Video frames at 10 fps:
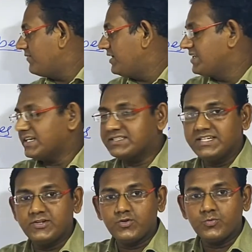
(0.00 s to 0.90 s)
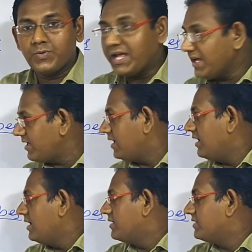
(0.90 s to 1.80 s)
we just need to bring
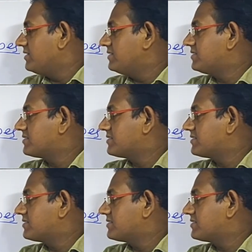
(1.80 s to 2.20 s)
these